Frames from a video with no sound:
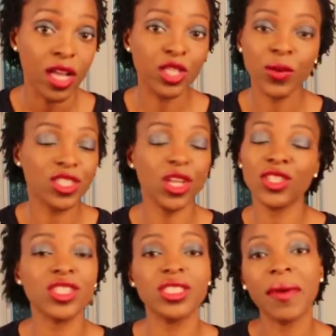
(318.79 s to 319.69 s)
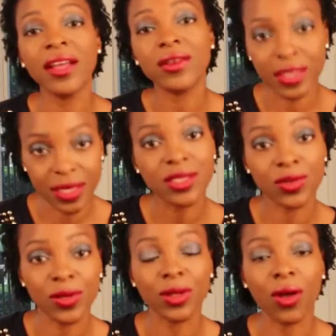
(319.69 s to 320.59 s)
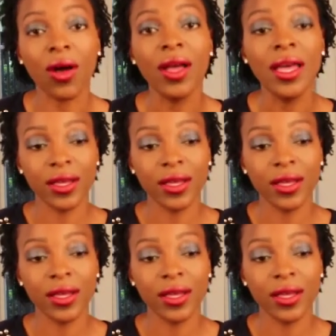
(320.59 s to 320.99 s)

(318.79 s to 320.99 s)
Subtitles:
So it's not just about your sister-in-law.